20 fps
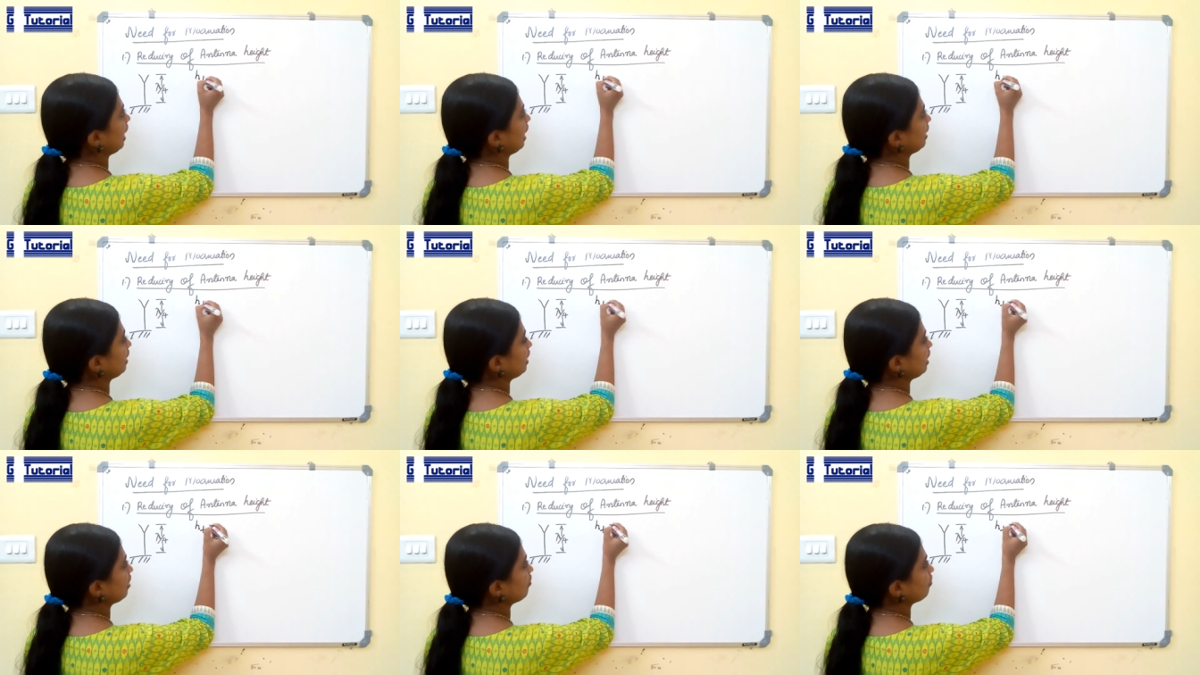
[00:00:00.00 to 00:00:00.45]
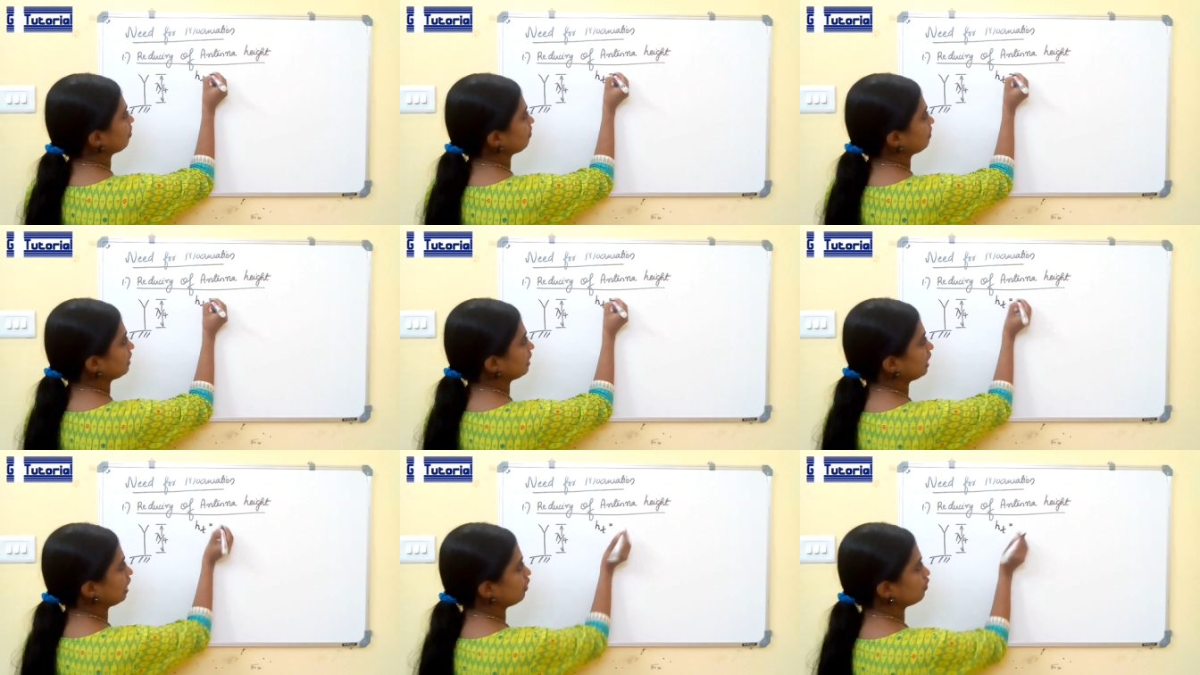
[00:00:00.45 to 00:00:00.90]
antenna from the
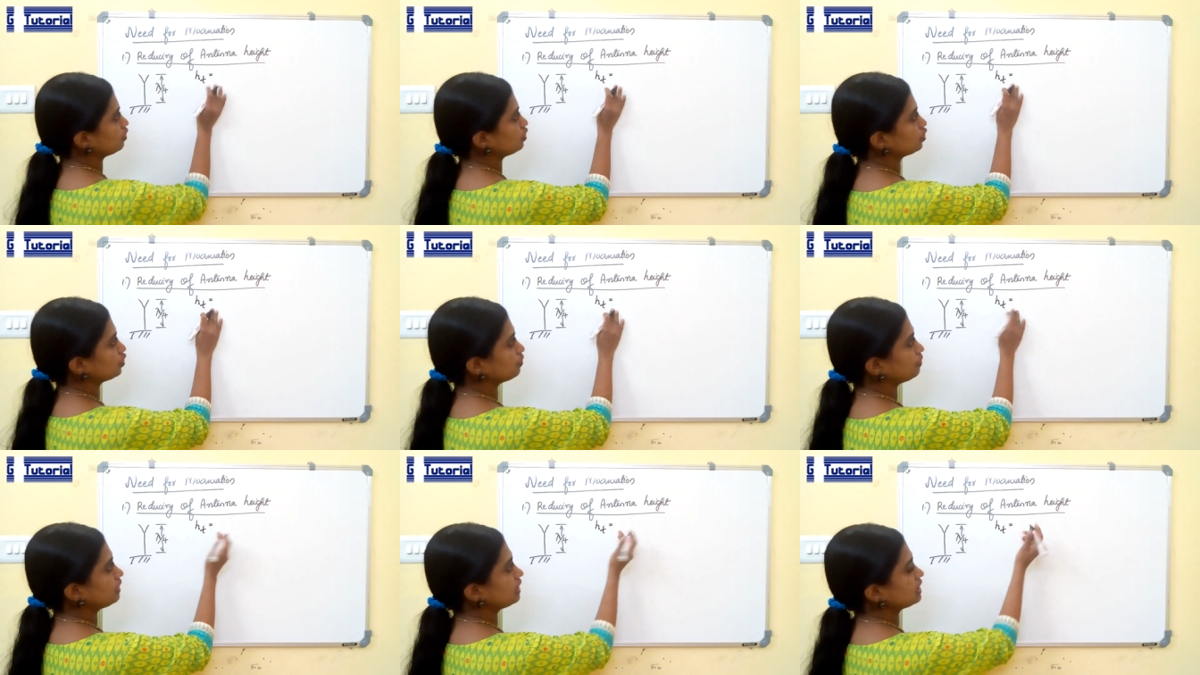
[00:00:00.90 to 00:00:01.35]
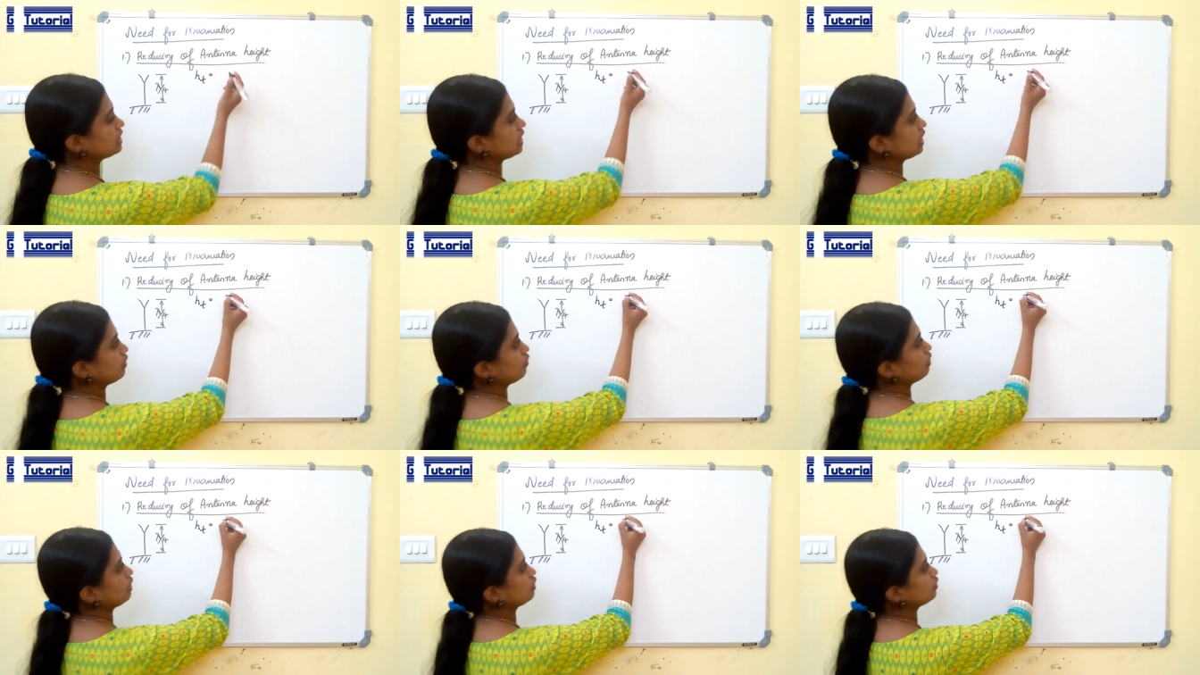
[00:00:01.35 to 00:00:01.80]
ground should be is
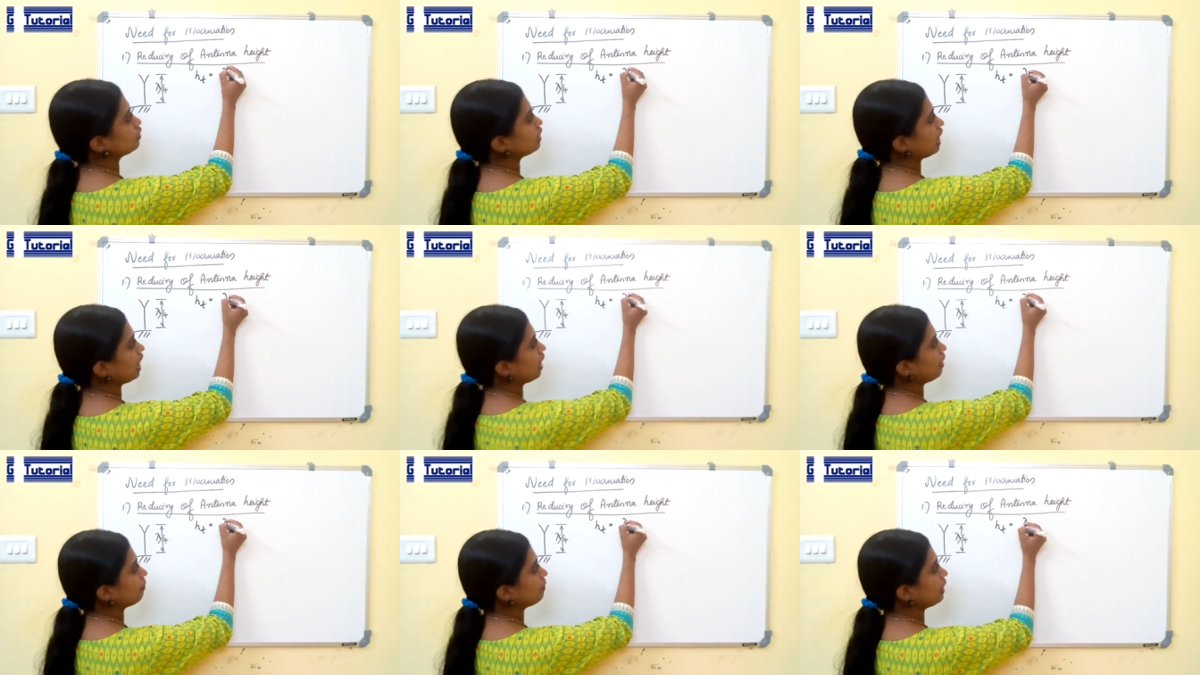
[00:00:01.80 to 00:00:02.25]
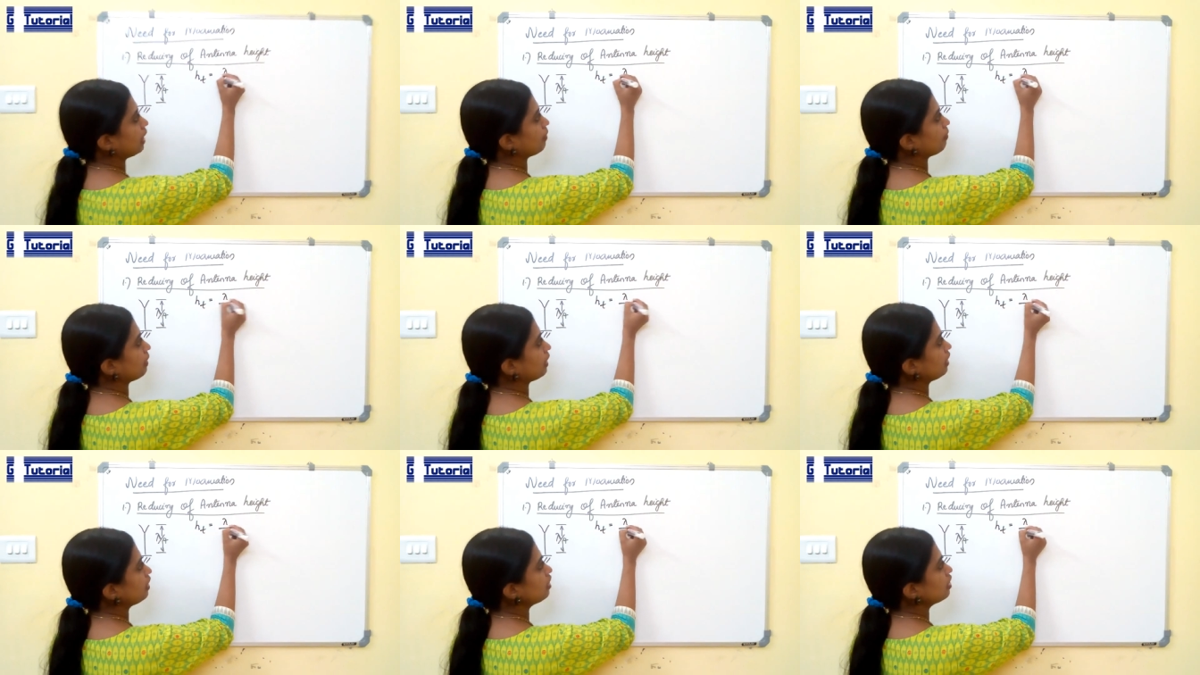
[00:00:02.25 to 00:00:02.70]
equal to lambda
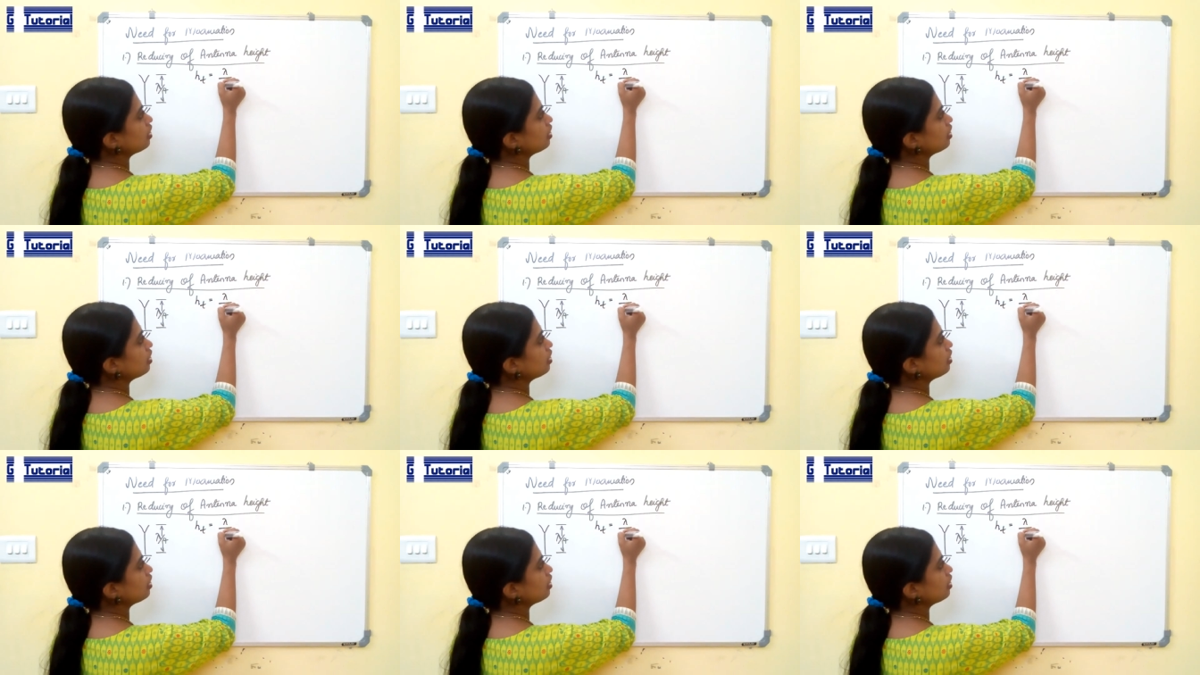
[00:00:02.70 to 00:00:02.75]
by